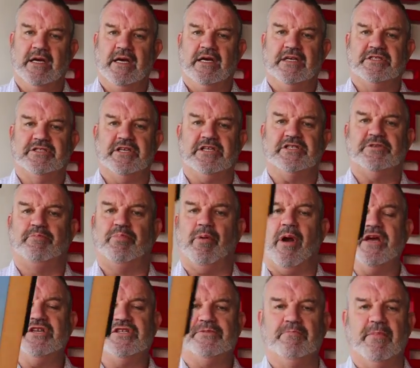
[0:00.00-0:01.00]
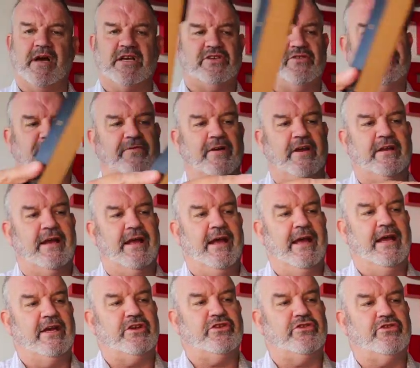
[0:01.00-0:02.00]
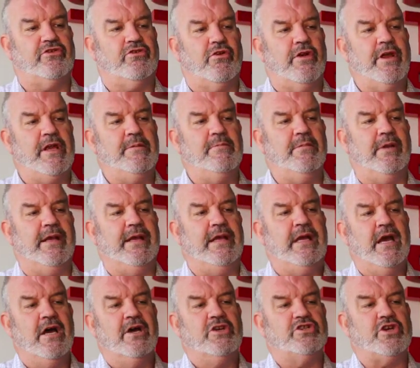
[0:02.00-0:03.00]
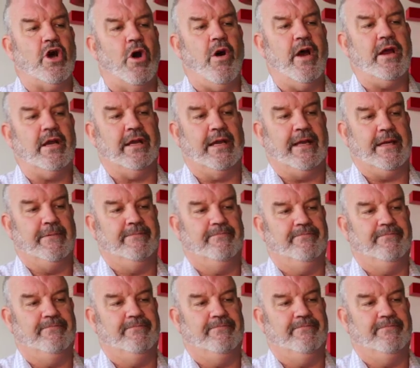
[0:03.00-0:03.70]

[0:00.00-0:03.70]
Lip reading: is this brace must fit extremely tightly